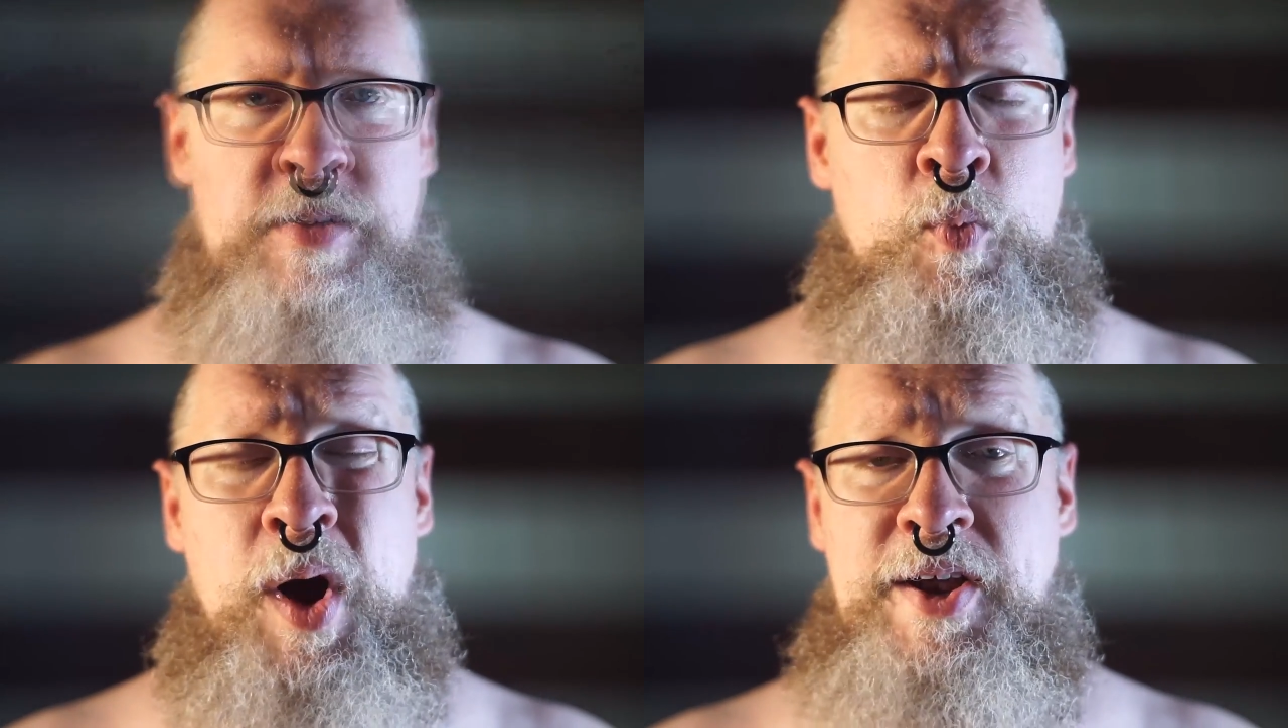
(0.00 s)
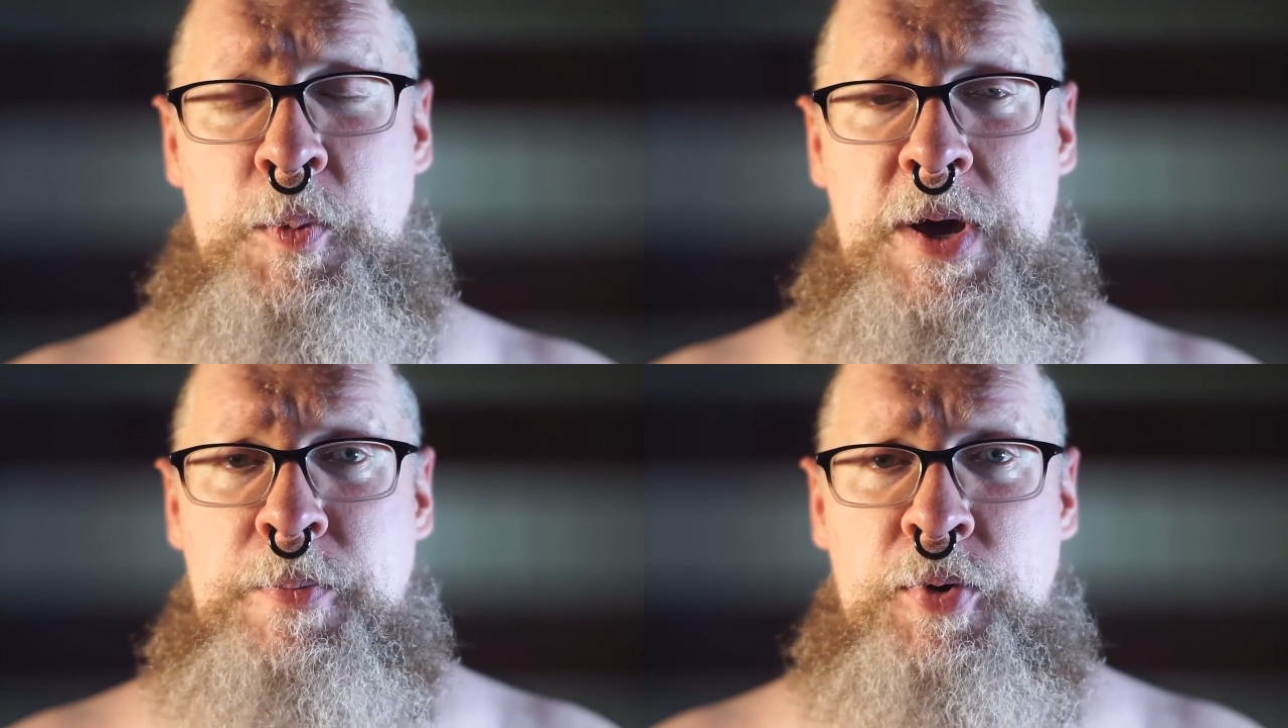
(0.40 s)
Why do
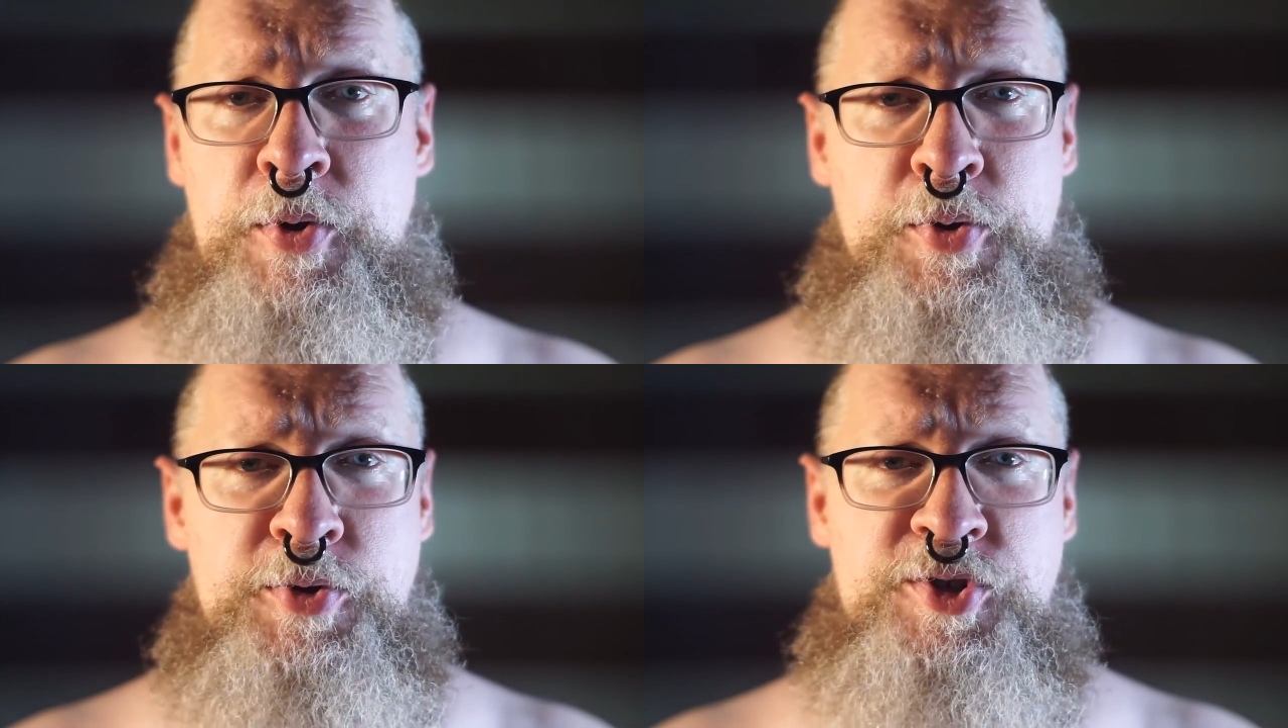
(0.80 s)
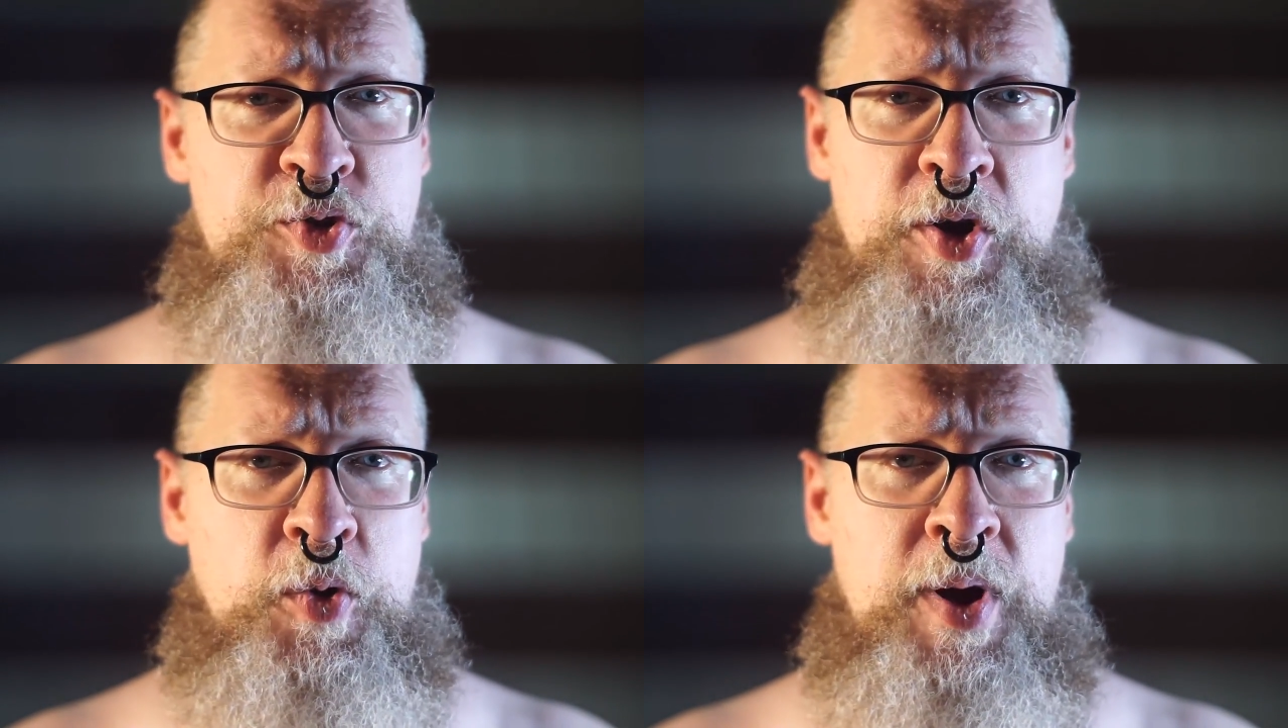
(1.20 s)
people who
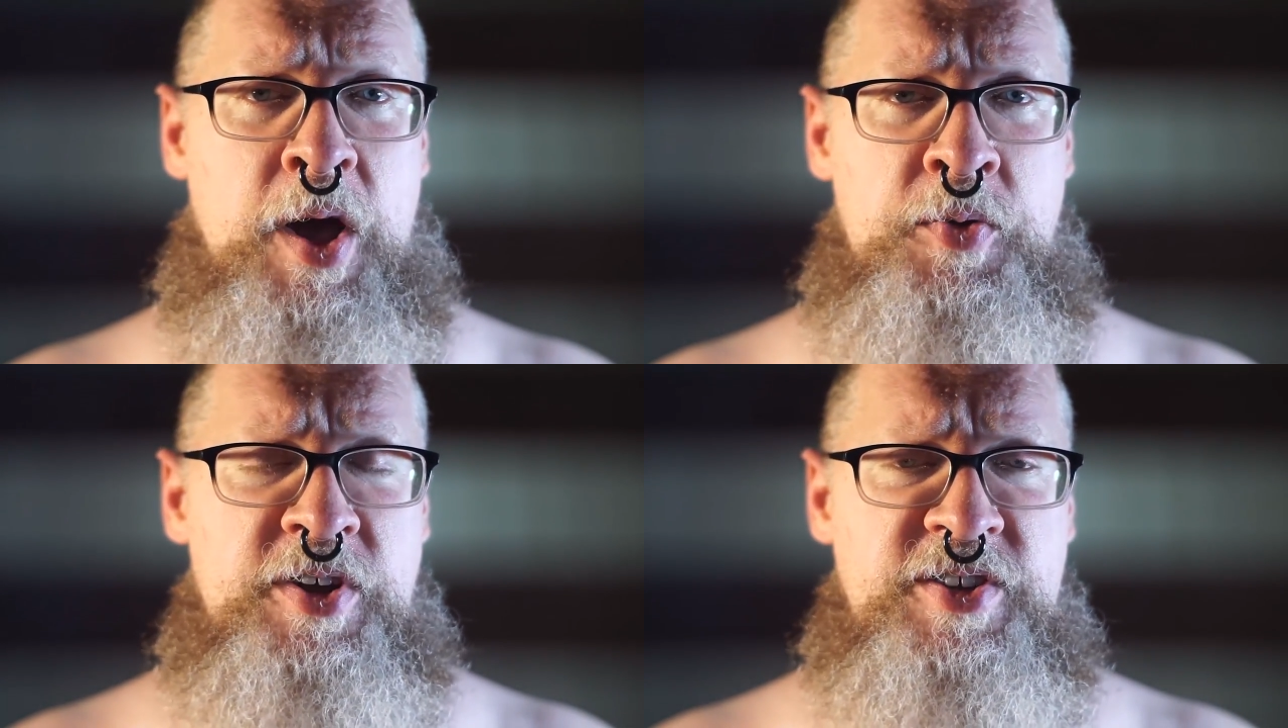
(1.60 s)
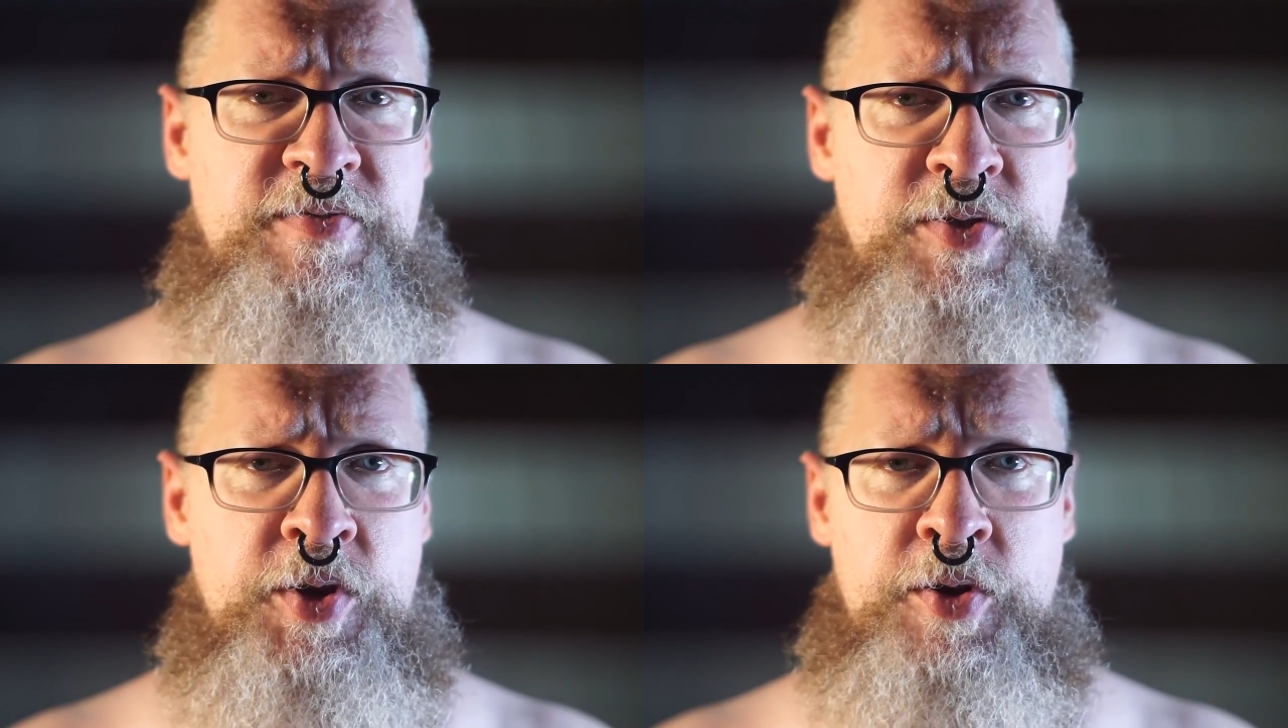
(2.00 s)
strut around as
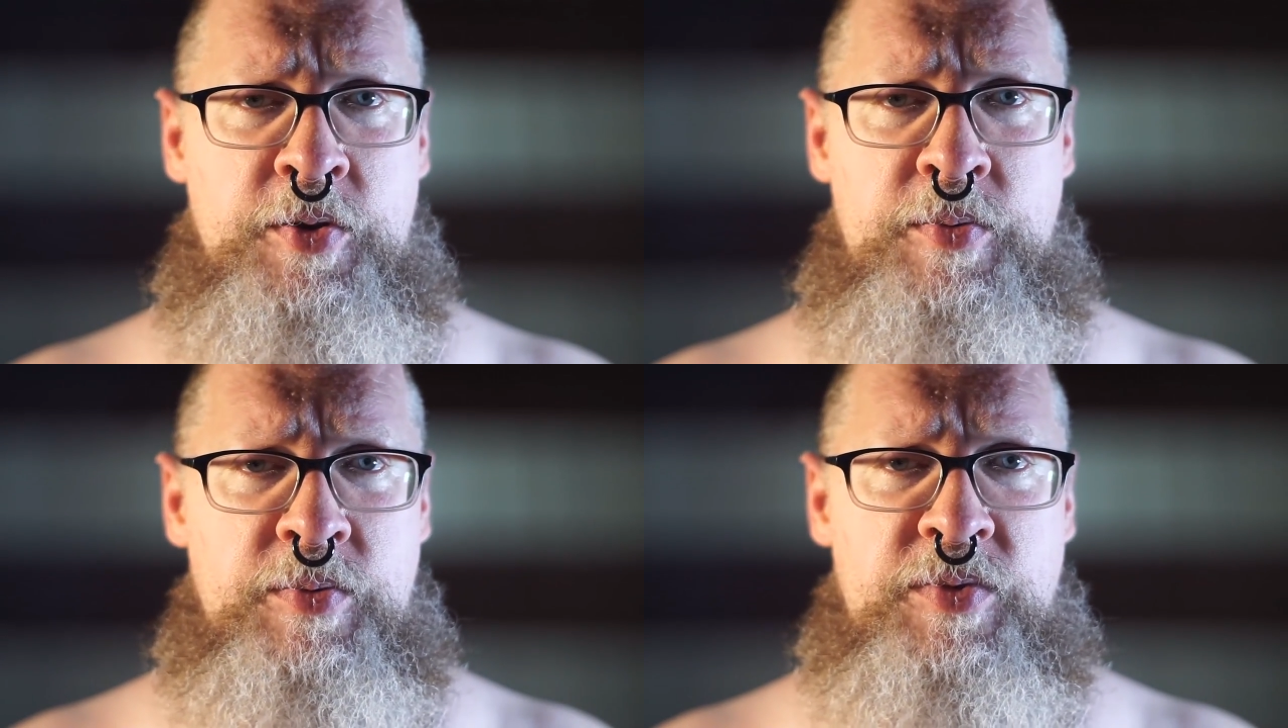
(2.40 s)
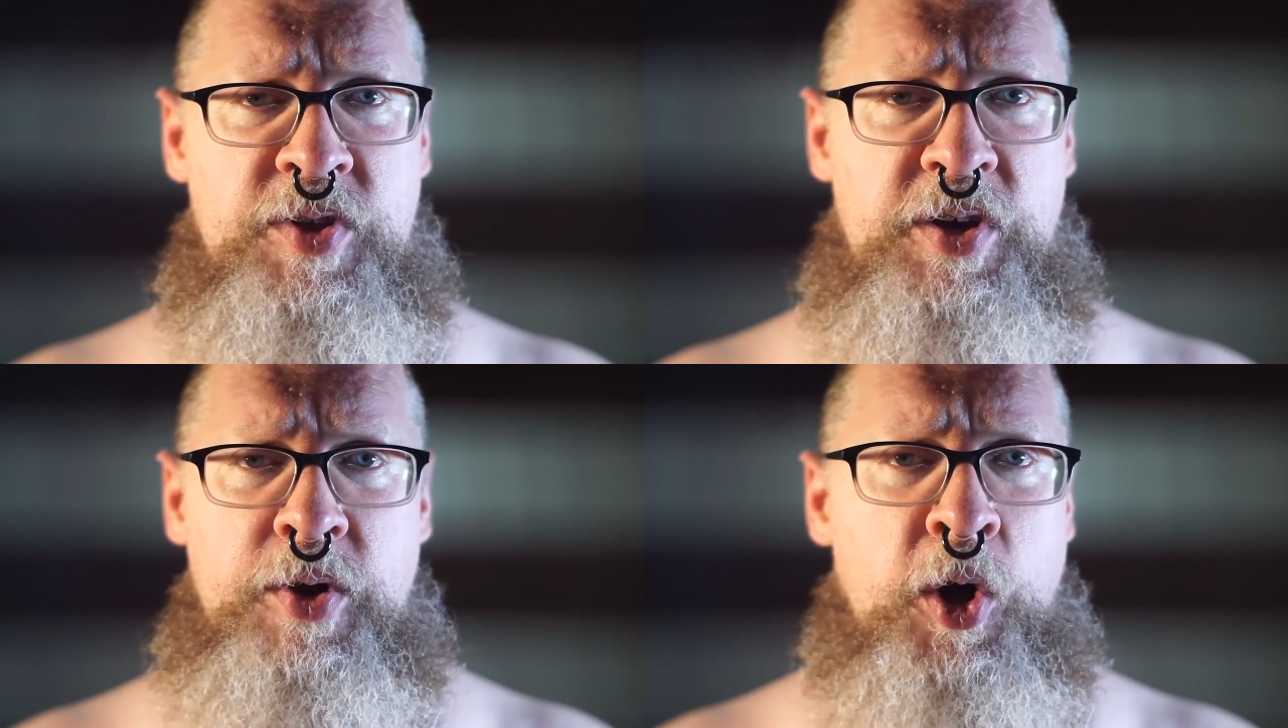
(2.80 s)
if they're the